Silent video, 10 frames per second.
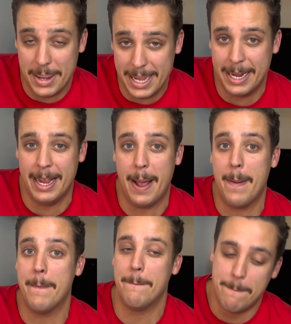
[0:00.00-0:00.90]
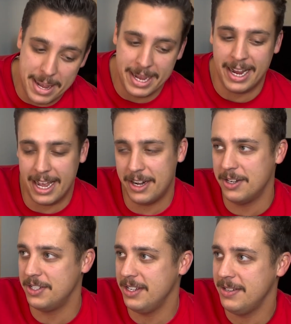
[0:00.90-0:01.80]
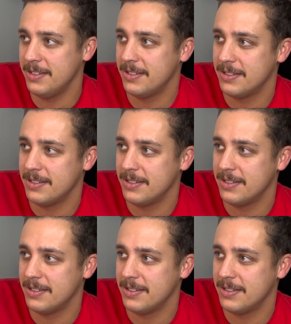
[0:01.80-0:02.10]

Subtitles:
Big Energy.